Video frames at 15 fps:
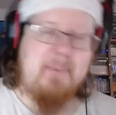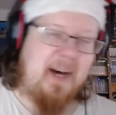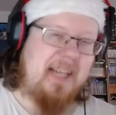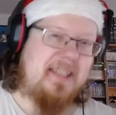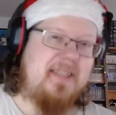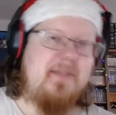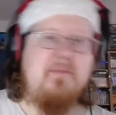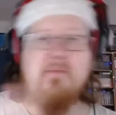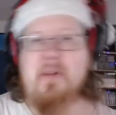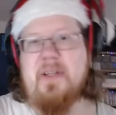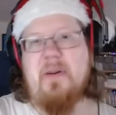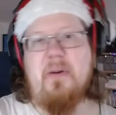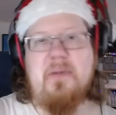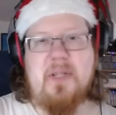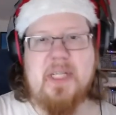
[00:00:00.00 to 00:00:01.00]
But when
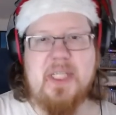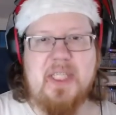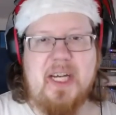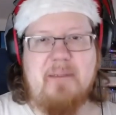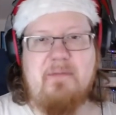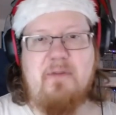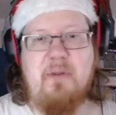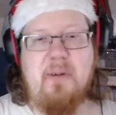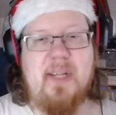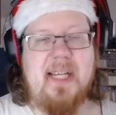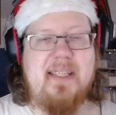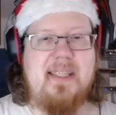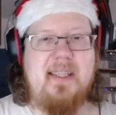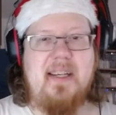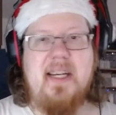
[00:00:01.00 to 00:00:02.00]
you're dressed up for
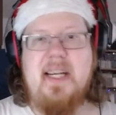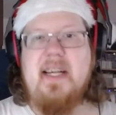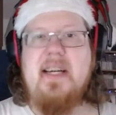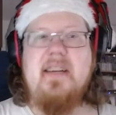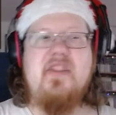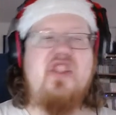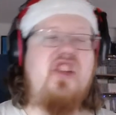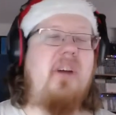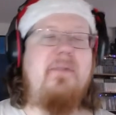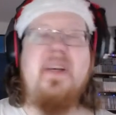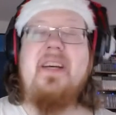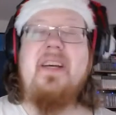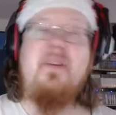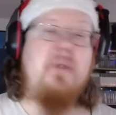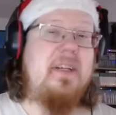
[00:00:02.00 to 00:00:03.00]
like something
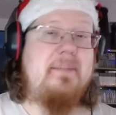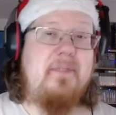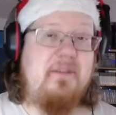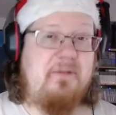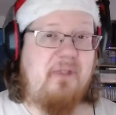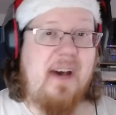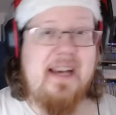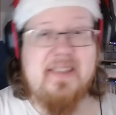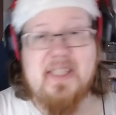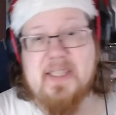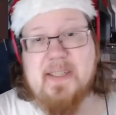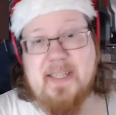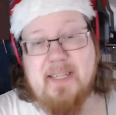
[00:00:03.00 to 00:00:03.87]
incredible fancy,